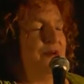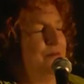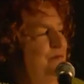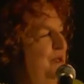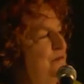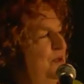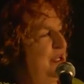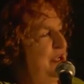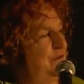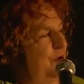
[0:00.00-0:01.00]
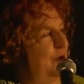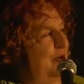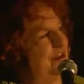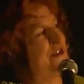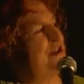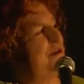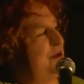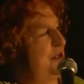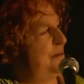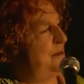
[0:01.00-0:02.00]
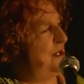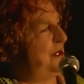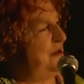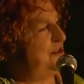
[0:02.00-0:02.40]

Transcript: a big believer in serendipity.